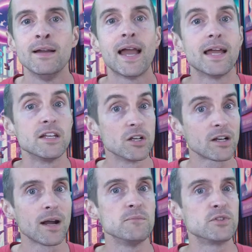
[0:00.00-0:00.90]
And here
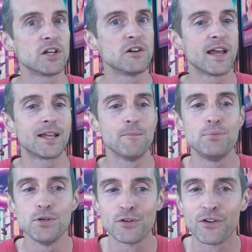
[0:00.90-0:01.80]
comes internet
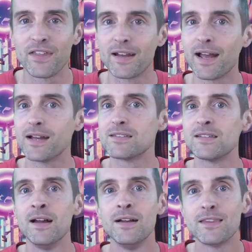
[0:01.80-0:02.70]
computer that has
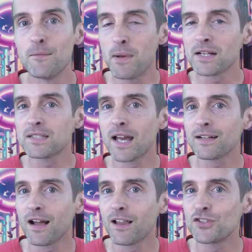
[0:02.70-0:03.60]
the best
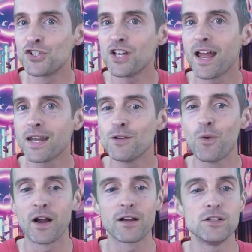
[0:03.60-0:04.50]
technology
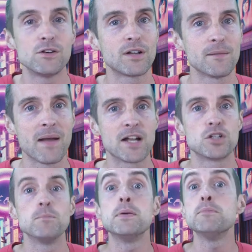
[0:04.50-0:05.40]
anywhere. You can
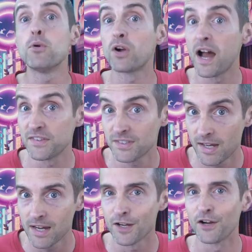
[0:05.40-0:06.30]
imagine people got
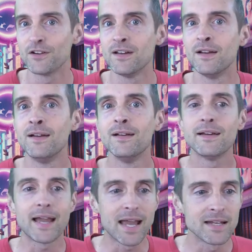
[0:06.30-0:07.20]
scared,
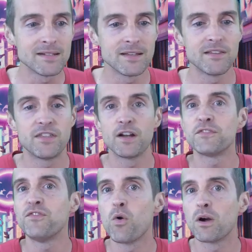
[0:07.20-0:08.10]
and
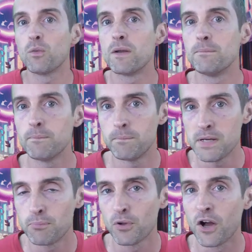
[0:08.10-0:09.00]
therefore when
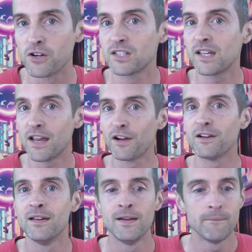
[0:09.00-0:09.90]
people are
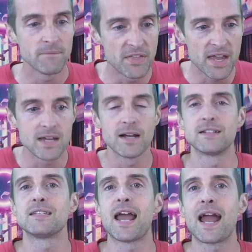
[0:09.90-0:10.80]
scared, they
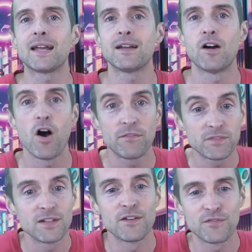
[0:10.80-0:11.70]
attack.
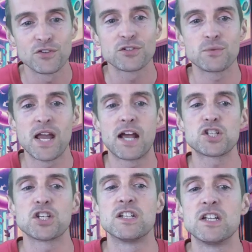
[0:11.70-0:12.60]
Often the first
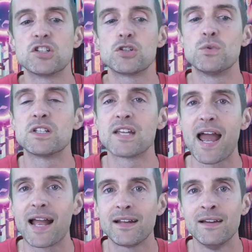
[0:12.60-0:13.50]
reaction is to
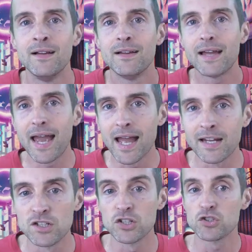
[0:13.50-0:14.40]
attack
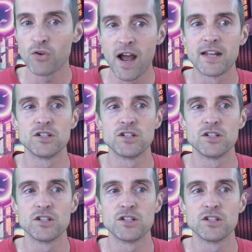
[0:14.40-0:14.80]
and try and